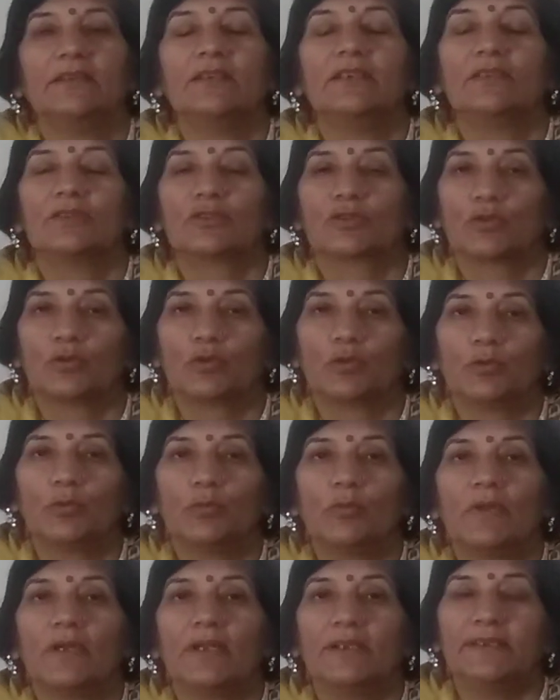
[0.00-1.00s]
So
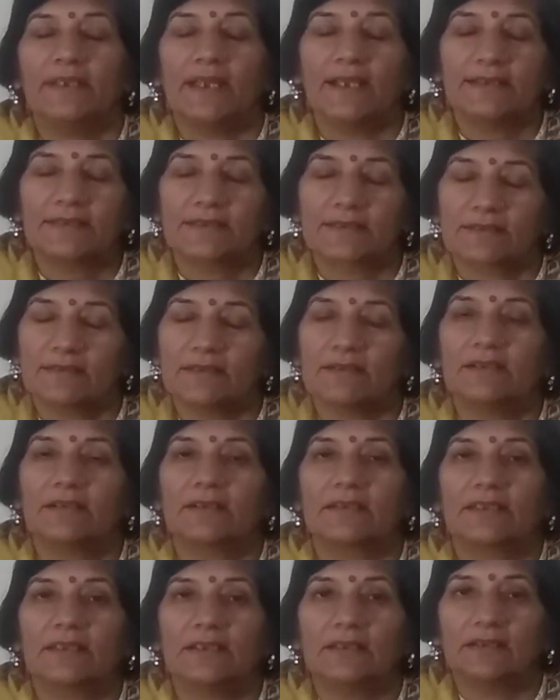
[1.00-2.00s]
next,
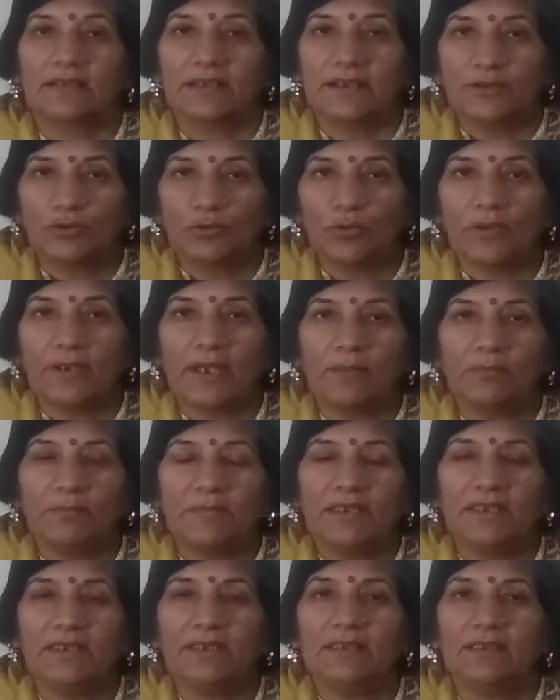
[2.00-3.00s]

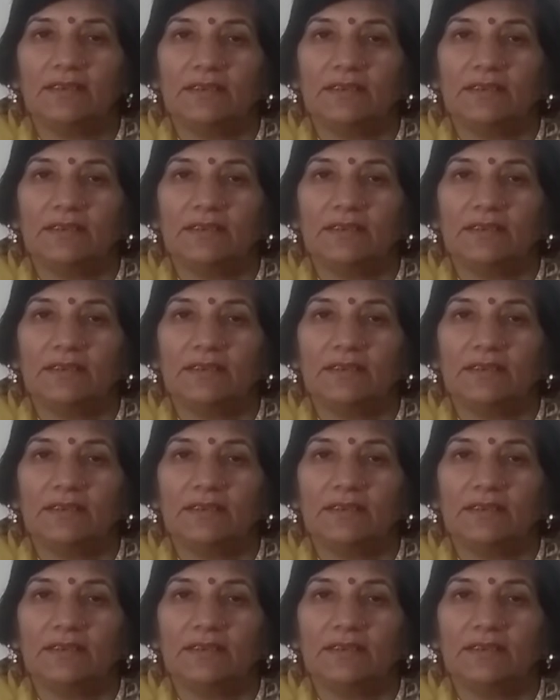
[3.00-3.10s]
geitonogamy